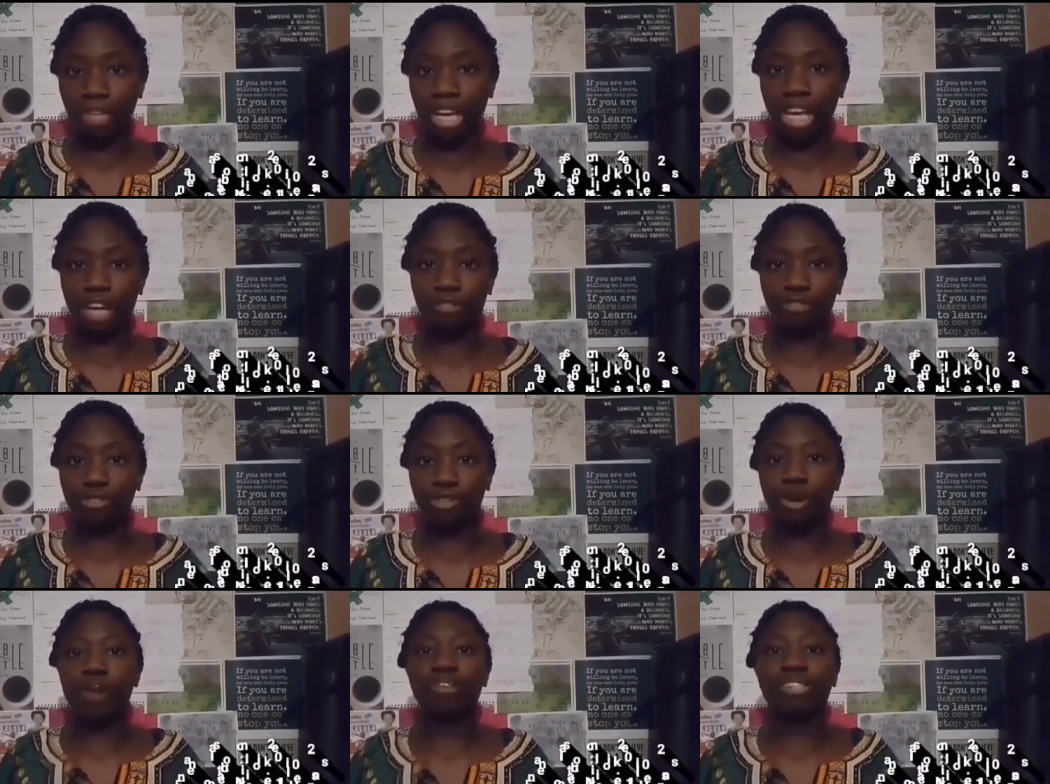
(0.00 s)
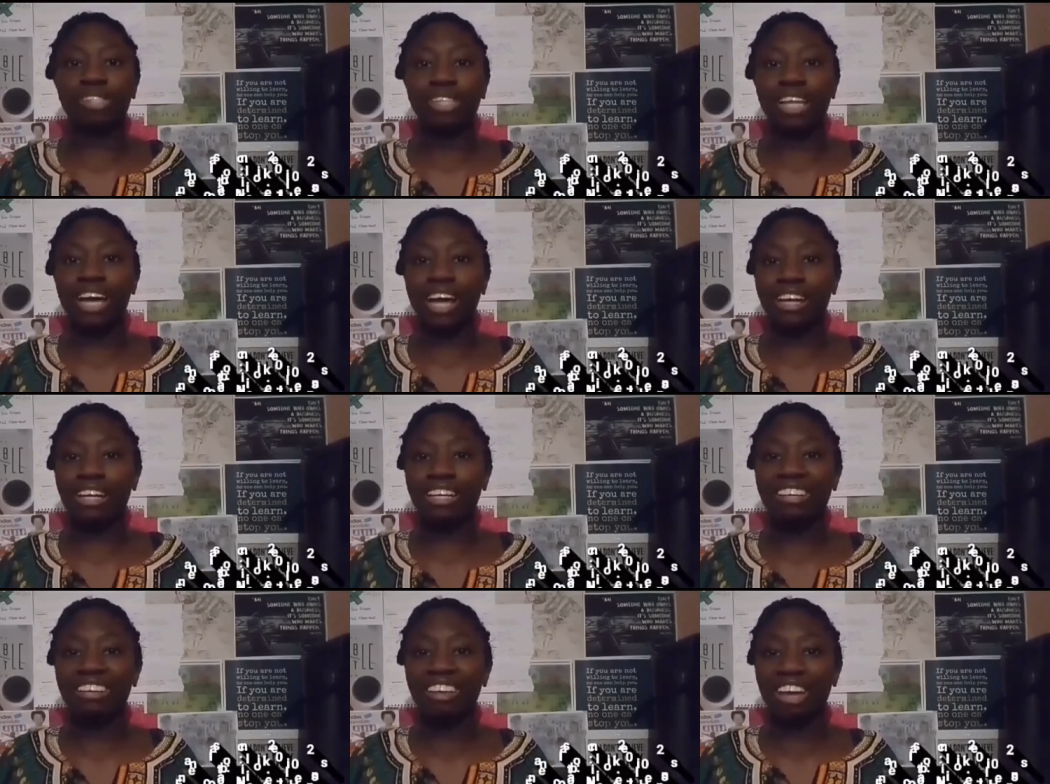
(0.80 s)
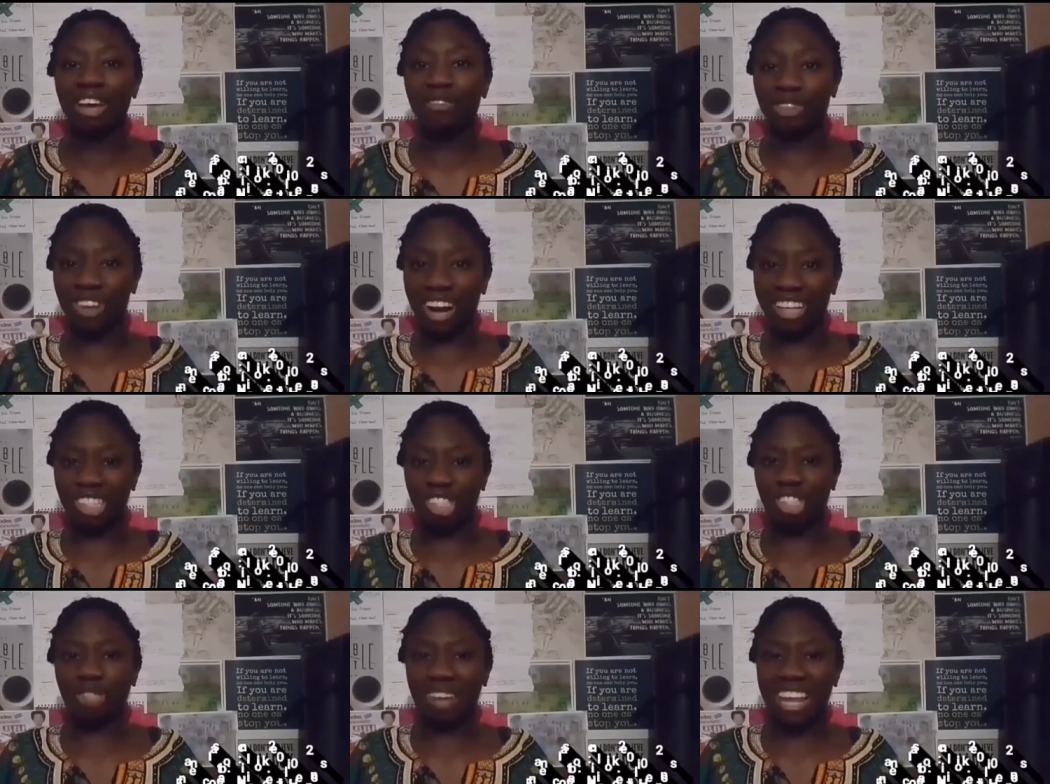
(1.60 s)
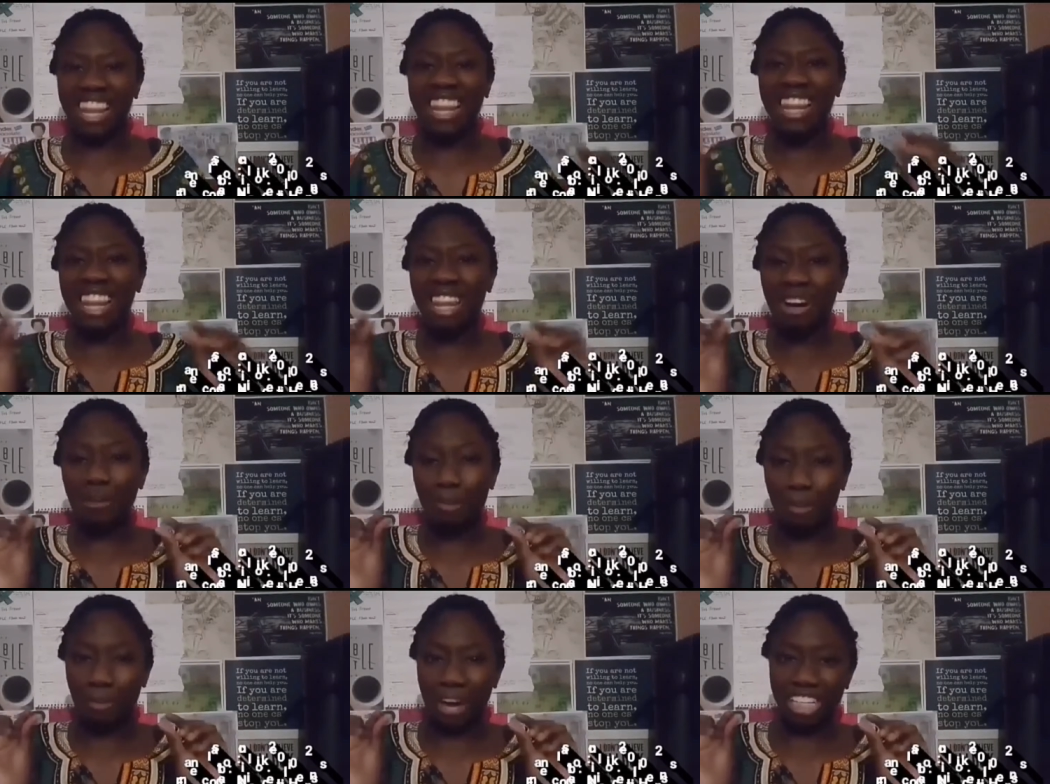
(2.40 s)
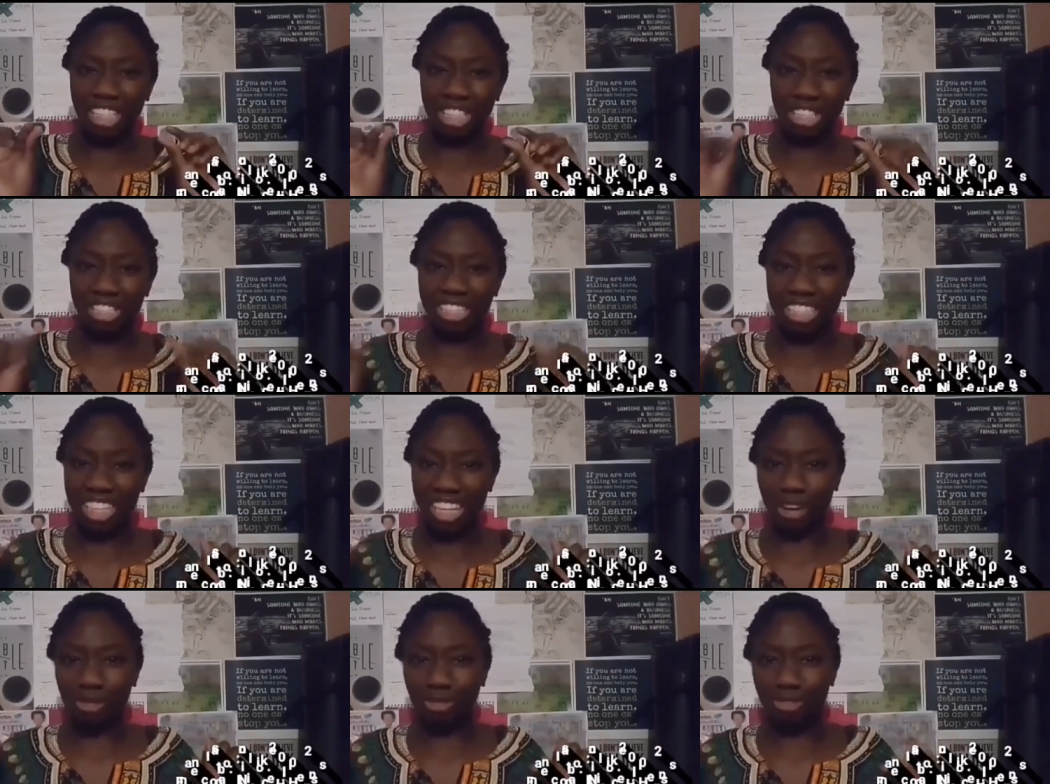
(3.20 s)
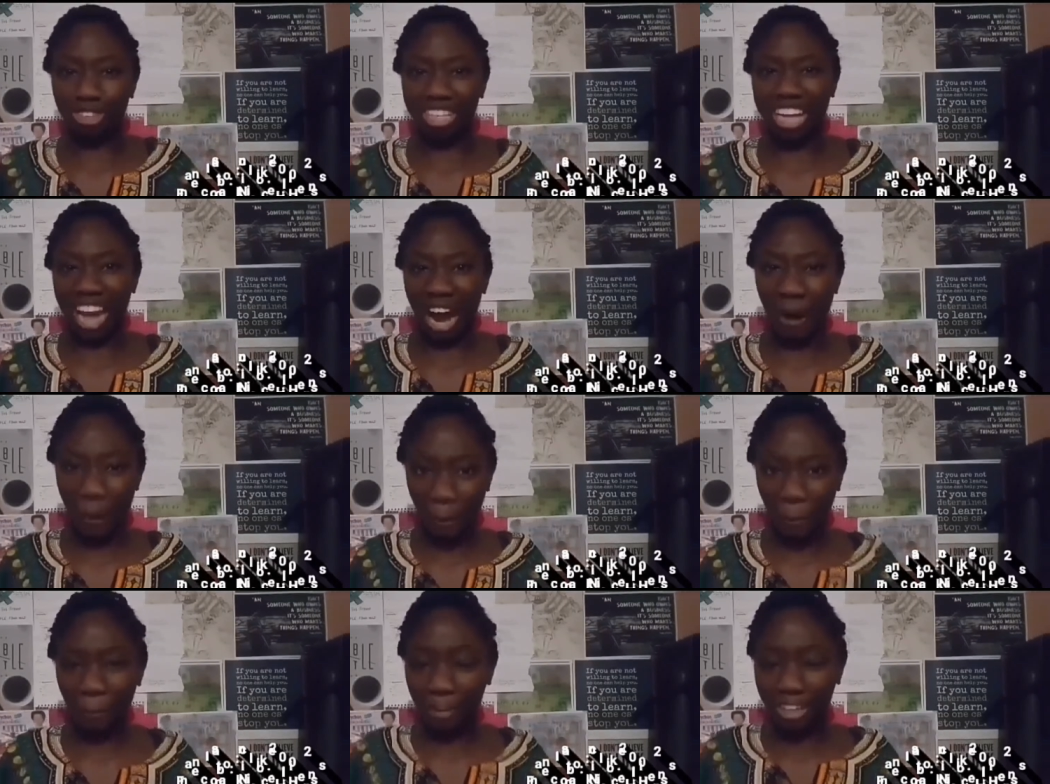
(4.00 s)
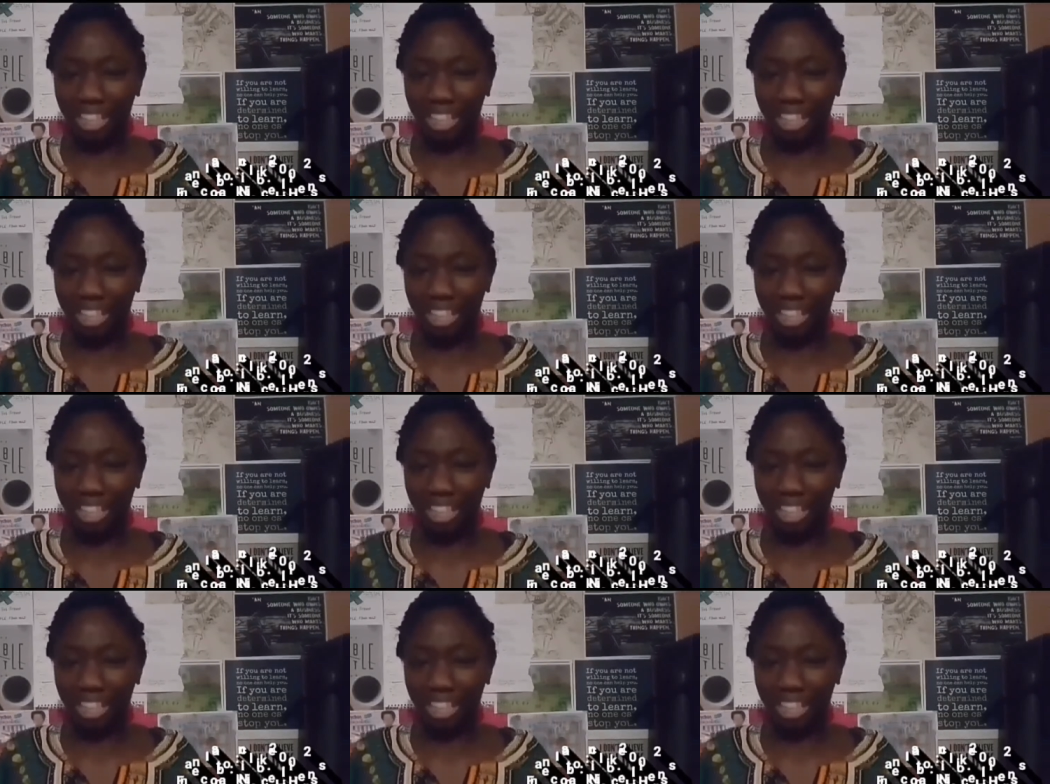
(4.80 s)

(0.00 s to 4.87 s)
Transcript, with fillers: If not, then if you guys could just be a little bit patient, that would really help